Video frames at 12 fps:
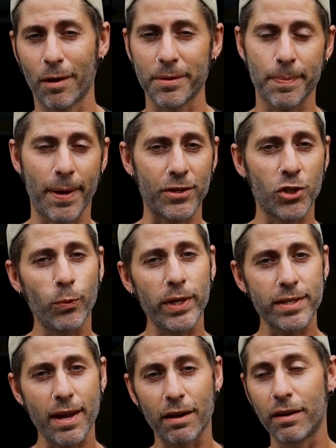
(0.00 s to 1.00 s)
almost about 2
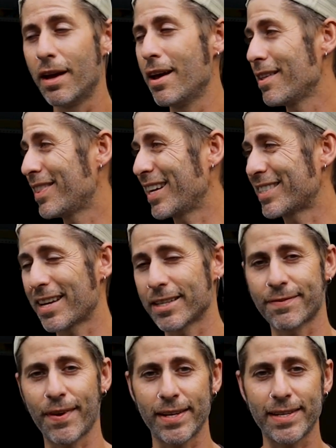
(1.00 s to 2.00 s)
weeks now. I think it
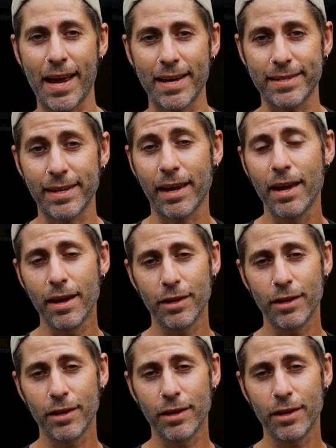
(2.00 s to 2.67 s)
sounds fantastic.